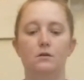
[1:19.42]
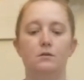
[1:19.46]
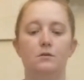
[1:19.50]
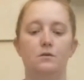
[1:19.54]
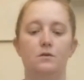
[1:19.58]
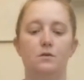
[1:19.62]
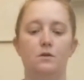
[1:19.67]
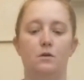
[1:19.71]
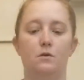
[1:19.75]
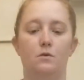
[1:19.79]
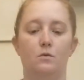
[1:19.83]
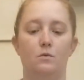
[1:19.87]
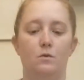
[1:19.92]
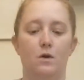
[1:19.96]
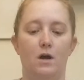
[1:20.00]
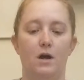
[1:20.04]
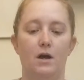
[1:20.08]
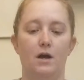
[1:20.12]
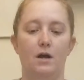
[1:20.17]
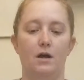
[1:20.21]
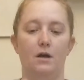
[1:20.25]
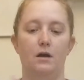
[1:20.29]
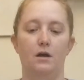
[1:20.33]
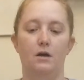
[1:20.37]
So
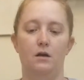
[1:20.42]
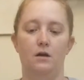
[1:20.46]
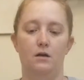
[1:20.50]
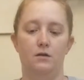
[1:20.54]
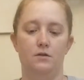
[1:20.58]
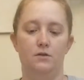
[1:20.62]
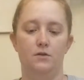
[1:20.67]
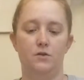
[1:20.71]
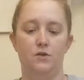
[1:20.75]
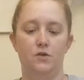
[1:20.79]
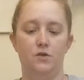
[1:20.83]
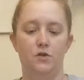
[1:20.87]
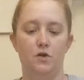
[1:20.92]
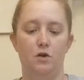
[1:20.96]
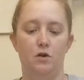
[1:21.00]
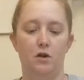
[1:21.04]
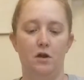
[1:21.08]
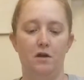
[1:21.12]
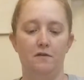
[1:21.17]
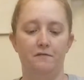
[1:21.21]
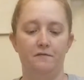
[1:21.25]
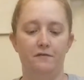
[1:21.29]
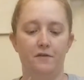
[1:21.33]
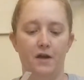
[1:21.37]
to start
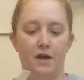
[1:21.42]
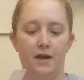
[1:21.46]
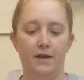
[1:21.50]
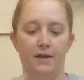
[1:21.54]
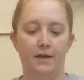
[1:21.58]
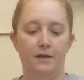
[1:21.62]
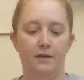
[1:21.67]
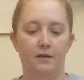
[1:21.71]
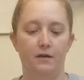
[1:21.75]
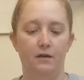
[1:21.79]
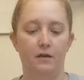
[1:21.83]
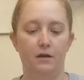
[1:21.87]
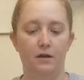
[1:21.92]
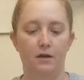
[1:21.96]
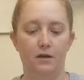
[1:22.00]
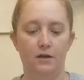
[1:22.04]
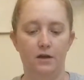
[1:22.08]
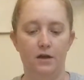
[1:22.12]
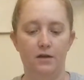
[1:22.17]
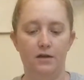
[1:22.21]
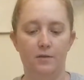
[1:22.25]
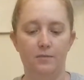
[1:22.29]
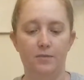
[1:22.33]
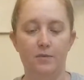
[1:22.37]
off, I
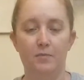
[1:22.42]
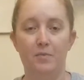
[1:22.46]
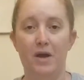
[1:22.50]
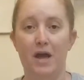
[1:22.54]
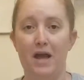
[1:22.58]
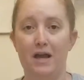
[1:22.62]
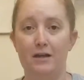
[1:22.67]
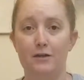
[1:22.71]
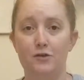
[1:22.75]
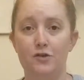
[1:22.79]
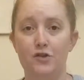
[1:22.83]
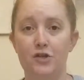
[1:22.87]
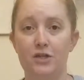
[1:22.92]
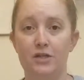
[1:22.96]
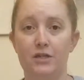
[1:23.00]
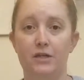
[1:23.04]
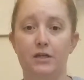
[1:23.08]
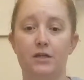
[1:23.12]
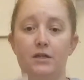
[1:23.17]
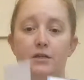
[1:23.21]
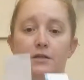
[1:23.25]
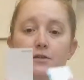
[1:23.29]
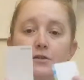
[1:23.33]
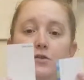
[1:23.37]
cut up the packaging
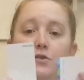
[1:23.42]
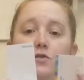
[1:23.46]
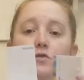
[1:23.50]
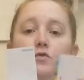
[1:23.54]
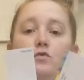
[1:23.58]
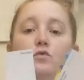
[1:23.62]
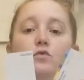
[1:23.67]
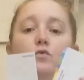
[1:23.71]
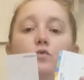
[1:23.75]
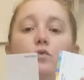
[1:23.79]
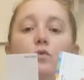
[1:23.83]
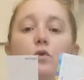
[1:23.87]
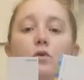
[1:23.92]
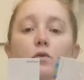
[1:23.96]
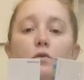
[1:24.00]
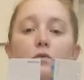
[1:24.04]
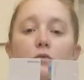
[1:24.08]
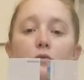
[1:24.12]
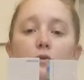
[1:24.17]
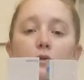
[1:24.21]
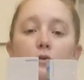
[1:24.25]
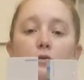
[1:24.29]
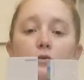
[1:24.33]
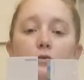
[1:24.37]
into
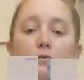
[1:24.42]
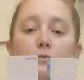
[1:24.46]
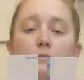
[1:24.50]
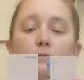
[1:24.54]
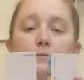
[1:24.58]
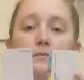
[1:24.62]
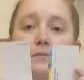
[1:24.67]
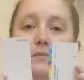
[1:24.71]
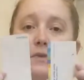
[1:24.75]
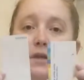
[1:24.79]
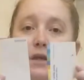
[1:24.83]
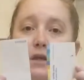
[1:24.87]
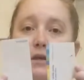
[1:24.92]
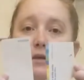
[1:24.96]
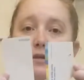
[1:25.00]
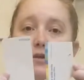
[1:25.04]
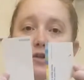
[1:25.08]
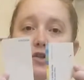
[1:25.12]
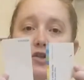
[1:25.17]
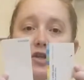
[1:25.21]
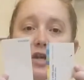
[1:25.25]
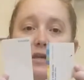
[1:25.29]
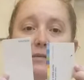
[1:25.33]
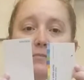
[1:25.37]
little
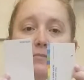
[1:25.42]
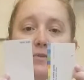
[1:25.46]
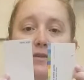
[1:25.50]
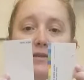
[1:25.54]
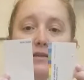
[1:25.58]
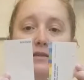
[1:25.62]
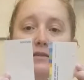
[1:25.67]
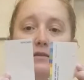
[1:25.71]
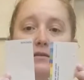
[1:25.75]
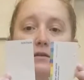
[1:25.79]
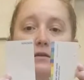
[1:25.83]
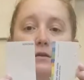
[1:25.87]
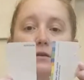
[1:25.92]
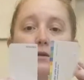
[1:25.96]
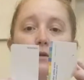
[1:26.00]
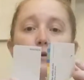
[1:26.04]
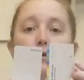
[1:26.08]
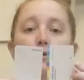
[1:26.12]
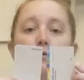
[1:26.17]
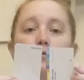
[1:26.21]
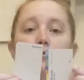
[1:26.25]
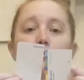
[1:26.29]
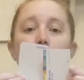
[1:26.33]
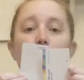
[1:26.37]
shapes
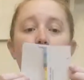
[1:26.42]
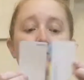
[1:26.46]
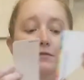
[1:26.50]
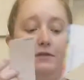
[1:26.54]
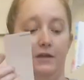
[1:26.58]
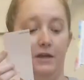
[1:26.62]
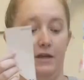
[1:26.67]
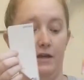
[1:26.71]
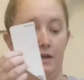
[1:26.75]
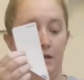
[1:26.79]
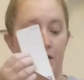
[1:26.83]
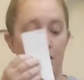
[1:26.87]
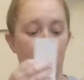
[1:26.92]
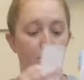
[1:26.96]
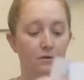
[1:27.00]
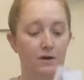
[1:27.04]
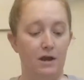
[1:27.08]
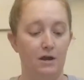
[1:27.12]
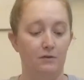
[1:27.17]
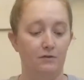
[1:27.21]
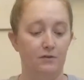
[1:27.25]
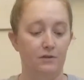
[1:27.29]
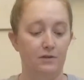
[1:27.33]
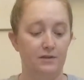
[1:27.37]
roughly
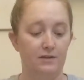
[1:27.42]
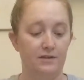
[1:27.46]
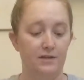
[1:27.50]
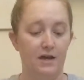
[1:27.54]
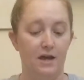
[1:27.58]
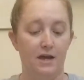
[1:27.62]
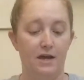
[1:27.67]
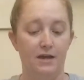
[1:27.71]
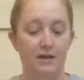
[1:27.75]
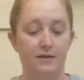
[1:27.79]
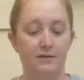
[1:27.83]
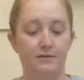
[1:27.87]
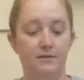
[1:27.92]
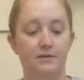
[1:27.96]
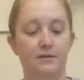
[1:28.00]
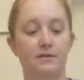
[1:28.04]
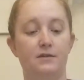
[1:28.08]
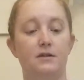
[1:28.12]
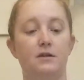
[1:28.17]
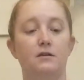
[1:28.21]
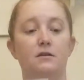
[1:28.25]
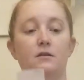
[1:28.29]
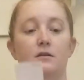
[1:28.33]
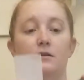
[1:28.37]
around the
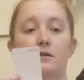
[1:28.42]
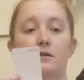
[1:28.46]
size